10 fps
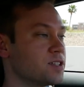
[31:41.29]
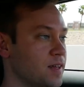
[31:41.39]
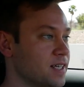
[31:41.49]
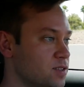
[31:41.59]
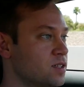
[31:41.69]
So
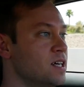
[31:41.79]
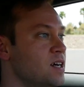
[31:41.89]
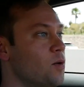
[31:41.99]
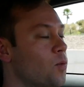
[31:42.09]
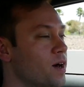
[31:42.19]
that's
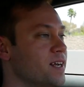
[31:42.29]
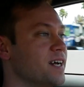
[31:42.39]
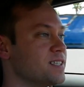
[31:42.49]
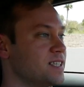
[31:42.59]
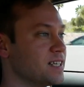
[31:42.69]
one
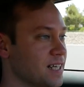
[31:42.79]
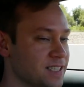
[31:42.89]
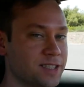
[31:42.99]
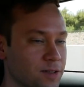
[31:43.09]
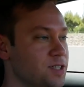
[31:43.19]
nice thing they
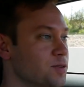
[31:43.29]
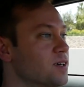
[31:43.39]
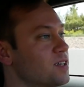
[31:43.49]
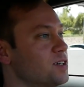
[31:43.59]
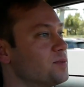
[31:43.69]
still do
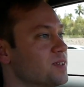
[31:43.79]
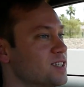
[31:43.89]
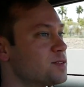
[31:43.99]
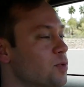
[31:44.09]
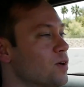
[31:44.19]
include with the
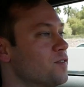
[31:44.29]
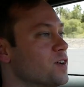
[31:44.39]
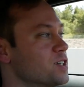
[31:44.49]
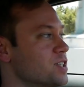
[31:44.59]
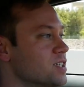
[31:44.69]
sport
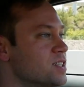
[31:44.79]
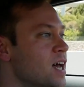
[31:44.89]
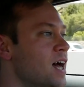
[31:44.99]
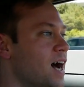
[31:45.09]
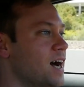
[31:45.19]
versions.
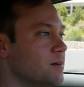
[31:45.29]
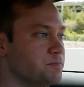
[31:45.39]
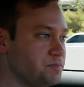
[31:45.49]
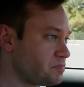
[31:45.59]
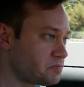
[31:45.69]

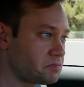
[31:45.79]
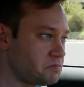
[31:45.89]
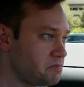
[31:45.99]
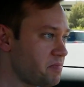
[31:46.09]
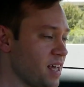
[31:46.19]
Um,
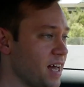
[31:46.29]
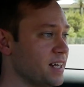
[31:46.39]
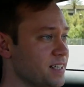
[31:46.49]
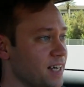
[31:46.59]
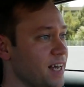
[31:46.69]

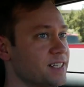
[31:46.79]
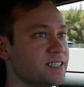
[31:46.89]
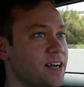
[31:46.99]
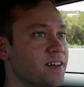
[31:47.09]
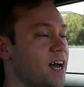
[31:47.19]
and uh, yeah, just
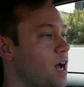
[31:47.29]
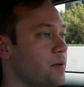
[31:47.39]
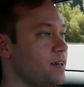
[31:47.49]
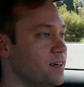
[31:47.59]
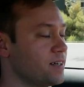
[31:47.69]
out on the
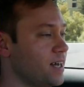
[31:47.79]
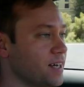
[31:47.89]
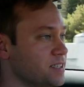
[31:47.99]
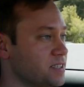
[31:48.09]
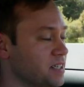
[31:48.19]
highway here,
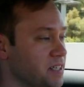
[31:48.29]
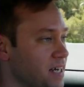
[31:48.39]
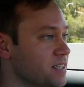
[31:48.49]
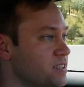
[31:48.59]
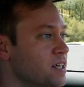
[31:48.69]
yeah, just a
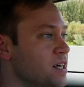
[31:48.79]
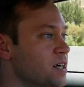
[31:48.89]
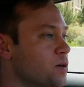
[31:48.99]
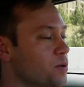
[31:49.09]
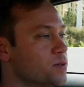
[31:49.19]
nice
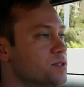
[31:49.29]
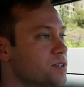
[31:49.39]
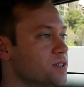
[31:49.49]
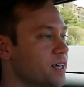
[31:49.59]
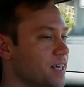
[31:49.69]

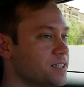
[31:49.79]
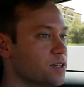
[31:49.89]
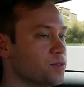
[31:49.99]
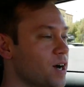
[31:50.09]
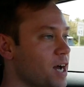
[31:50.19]
cruiser. Like I said,
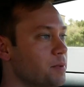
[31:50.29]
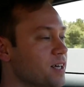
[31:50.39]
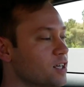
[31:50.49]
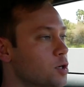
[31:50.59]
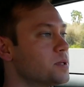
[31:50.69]
the ride being
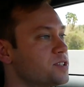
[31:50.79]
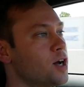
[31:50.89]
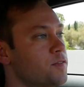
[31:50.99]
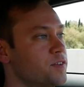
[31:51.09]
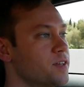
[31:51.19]
a little bit
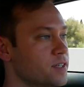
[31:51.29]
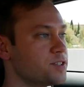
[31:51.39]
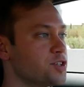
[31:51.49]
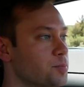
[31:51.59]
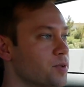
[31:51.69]
softer than the
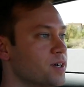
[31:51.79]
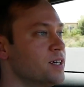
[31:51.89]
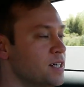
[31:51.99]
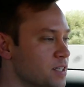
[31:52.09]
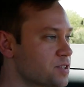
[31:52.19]
Supra
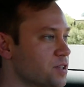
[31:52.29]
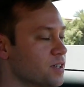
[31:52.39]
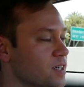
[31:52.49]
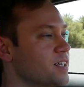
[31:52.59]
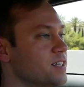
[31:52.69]

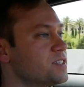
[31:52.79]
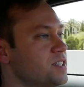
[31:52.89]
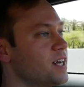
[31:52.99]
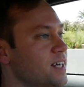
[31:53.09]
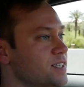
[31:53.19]
certainly is
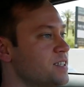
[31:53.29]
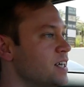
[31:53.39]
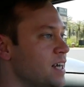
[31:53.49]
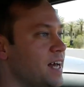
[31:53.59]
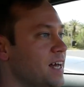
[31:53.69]
nice.
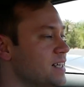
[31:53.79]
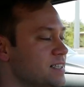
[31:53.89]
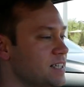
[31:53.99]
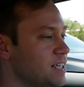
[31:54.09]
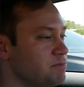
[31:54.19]
And
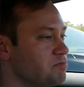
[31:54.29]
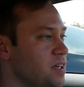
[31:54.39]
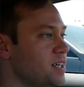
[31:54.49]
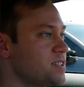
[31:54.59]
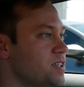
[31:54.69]
uh,
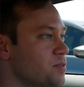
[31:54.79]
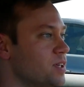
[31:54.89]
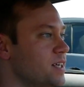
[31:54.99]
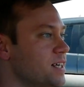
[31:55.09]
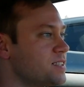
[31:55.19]
yeah, just a
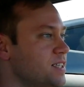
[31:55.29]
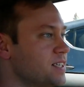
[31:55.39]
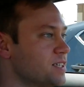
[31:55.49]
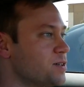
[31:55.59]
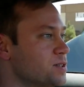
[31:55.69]
really nice
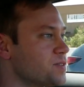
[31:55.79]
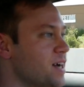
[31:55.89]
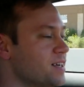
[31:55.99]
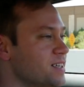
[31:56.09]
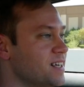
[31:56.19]
thing to cruise
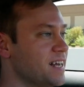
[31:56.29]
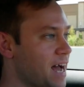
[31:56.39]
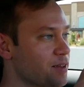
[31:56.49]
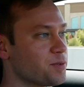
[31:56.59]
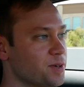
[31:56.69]
around in. And
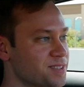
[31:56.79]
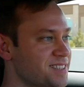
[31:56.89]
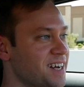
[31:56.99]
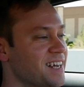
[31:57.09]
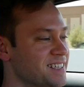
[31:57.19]
now the road's
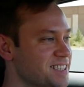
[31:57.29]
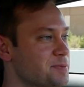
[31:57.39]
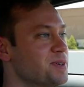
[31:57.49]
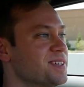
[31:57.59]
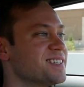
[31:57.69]
gotten
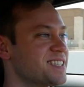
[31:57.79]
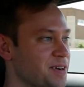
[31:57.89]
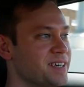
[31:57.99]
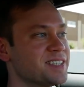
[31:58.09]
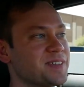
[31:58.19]
smoother,
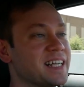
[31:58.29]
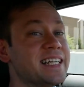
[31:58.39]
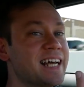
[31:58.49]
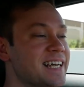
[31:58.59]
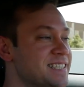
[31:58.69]
so here's what a
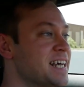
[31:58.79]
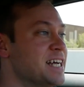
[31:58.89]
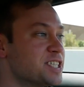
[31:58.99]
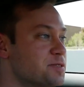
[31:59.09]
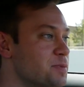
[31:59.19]
nice,
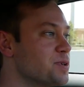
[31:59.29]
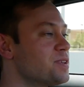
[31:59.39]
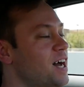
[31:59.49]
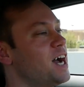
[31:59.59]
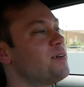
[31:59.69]
smooth
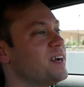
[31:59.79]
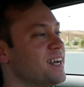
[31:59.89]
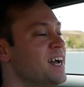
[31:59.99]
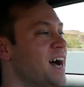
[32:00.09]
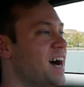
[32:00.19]
highway
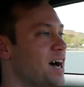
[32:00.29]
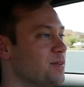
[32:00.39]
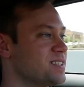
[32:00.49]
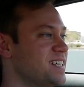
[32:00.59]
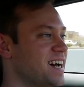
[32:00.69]
uh,
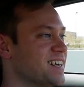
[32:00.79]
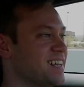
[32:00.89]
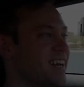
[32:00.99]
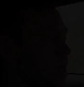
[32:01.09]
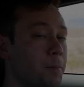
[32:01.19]
would sound like.